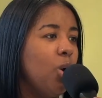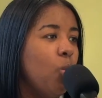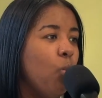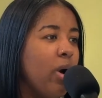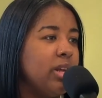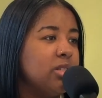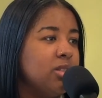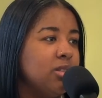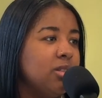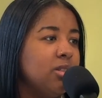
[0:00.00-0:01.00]
wanted
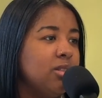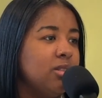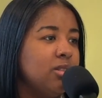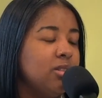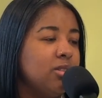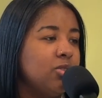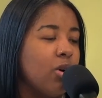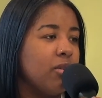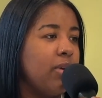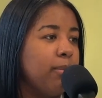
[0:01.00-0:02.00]
to
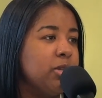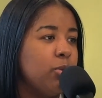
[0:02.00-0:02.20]
start a family.